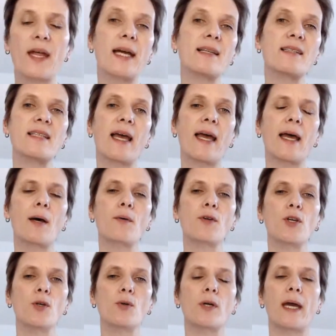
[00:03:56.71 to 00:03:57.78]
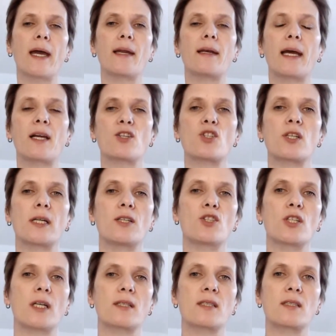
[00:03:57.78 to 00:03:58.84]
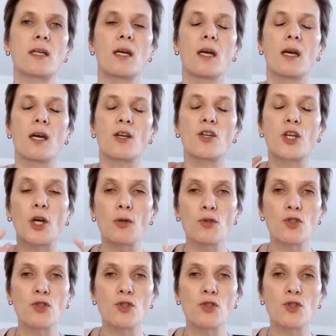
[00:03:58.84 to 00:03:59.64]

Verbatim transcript: That's how you can actually just go